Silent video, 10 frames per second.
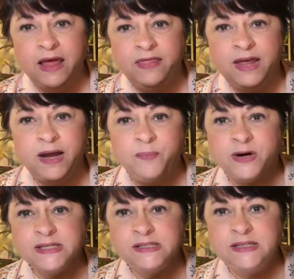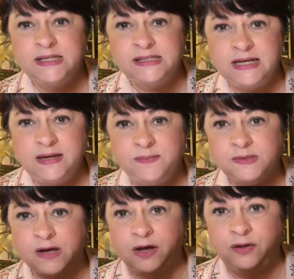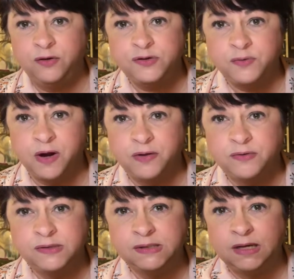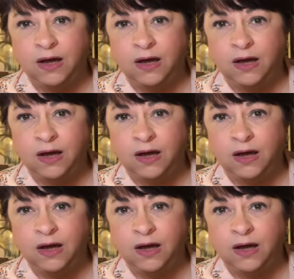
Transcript: Then I pressed the seams on those rows.